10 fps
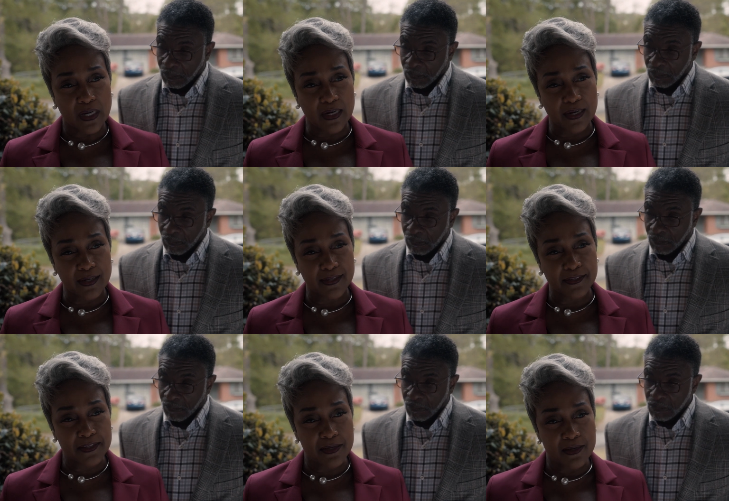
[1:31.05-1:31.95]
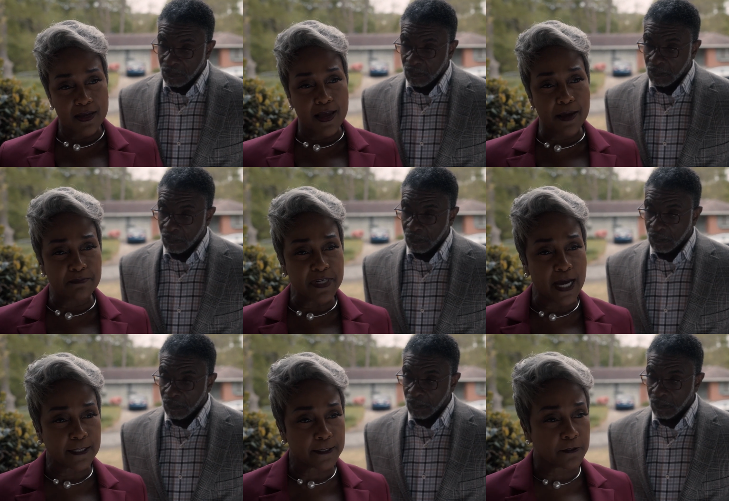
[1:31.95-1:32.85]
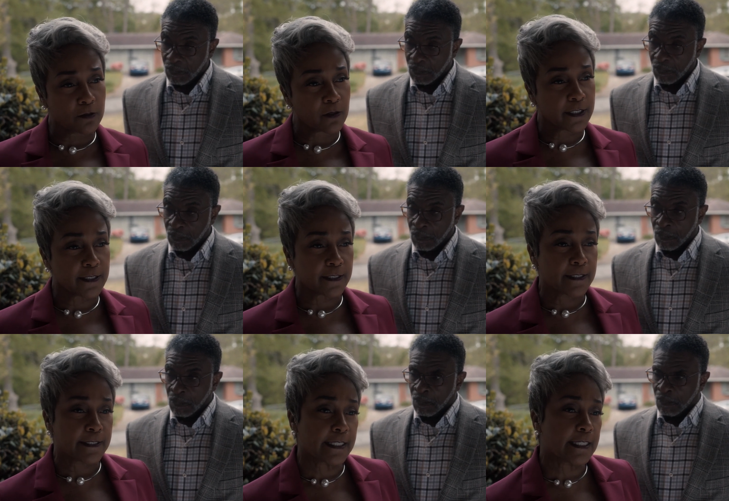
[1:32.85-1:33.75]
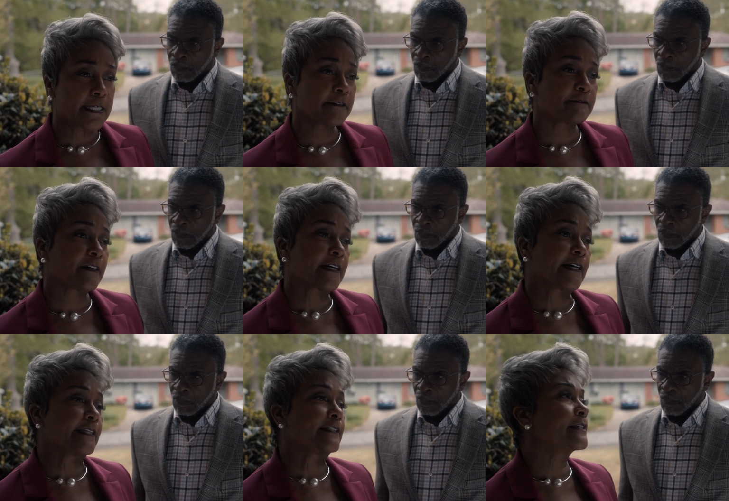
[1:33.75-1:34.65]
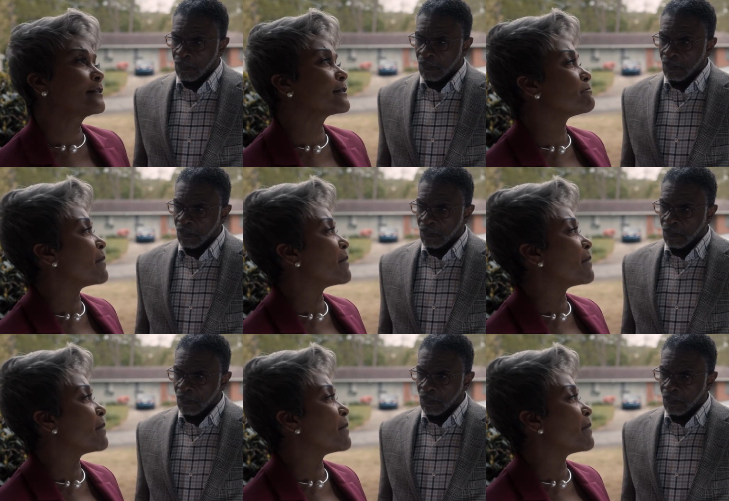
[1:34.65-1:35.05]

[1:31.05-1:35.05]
Speaker 1: I am not going to dignify this